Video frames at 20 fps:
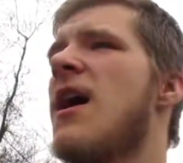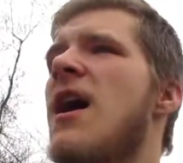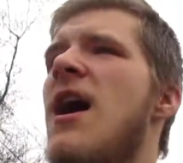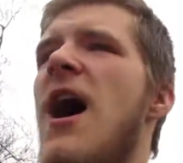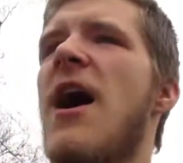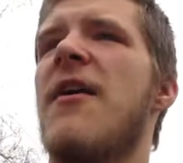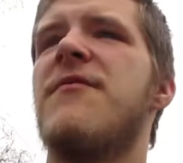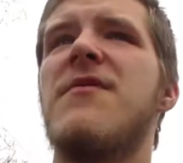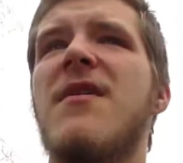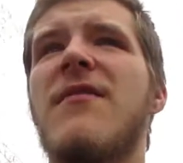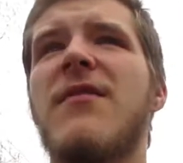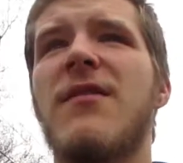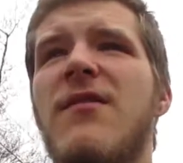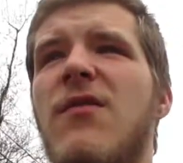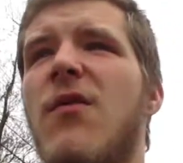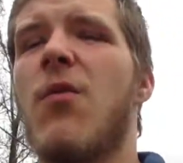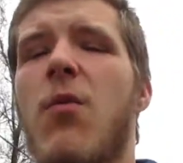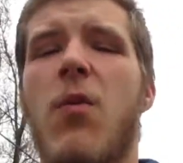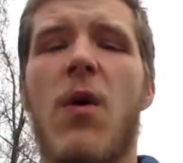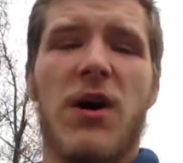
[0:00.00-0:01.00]
I've never
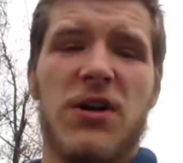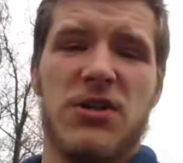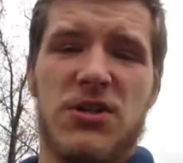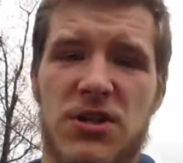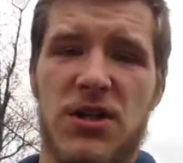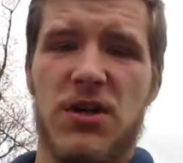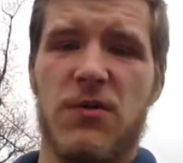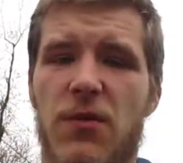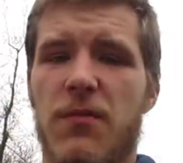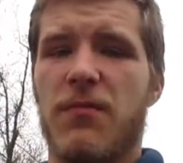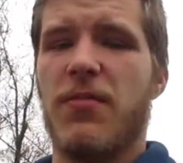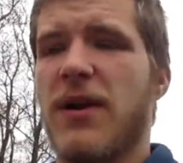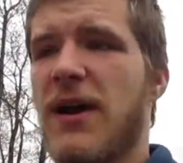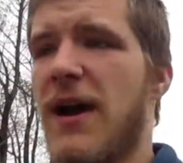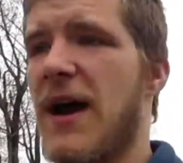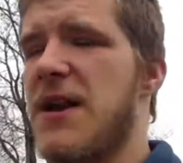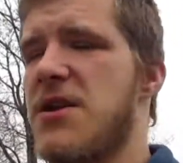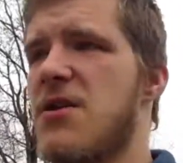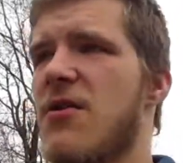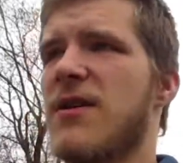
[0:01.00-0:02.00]
even watched anyone play it.
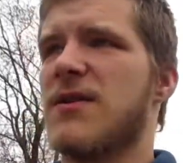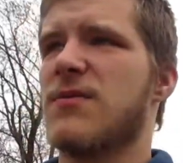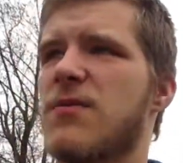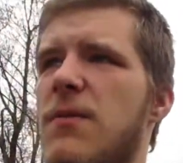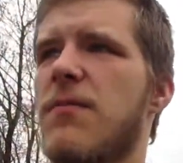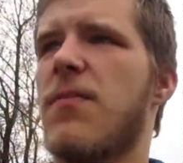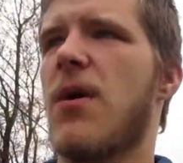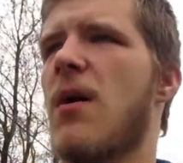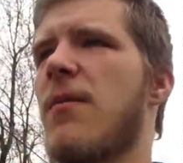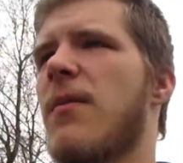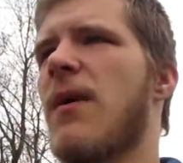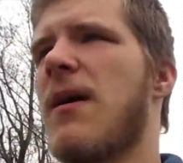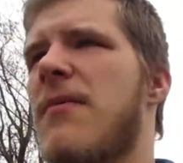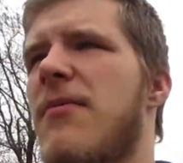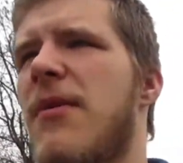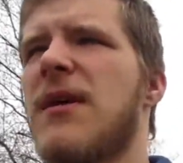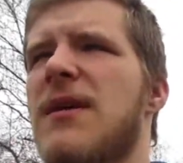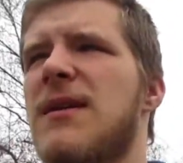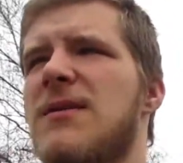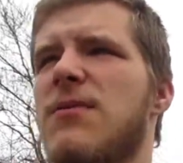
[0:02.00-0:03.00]
I know that's what probably, I
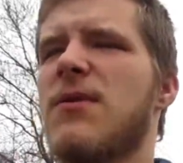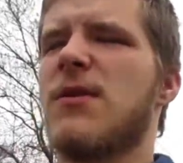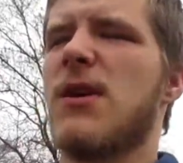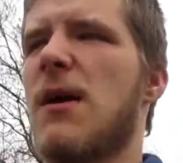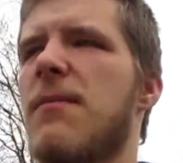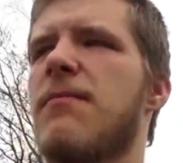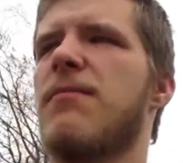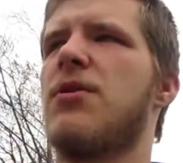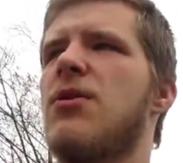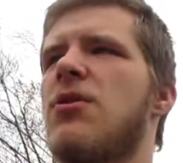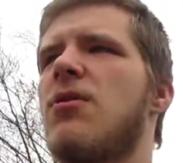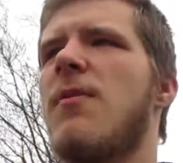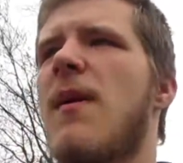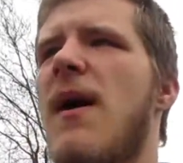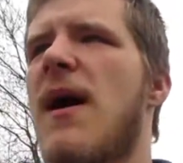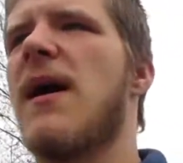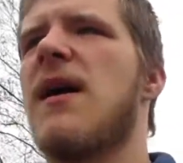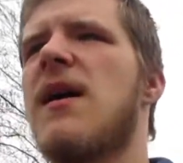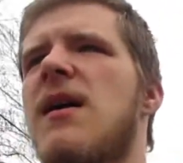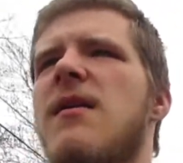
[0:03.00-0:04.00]
think that's what got
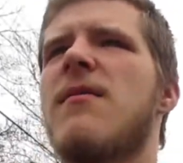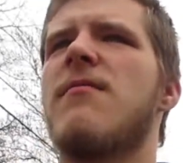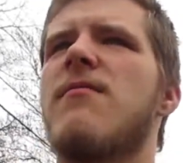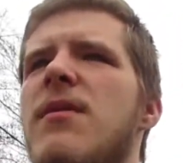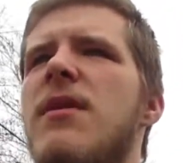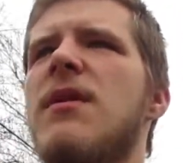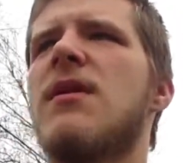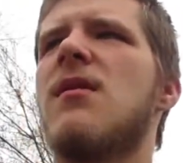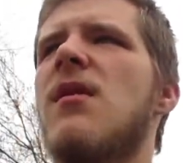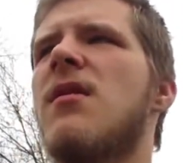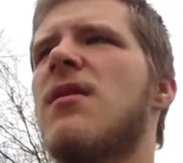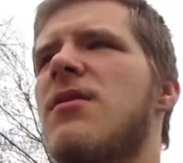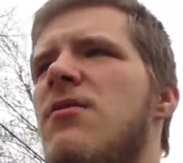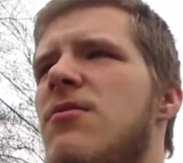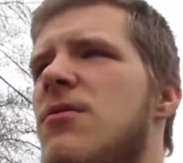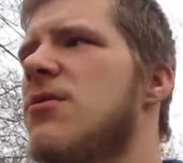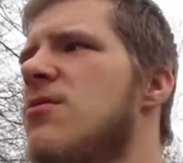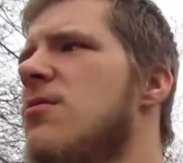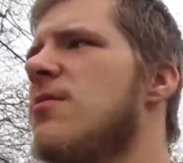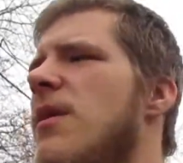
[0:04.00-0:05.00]
PewDiePie big on
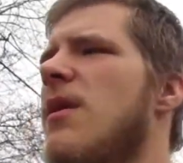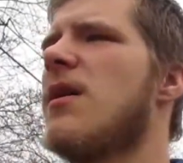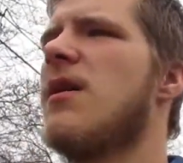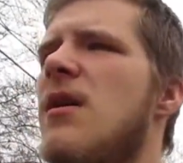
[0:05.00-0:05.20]
YouTube,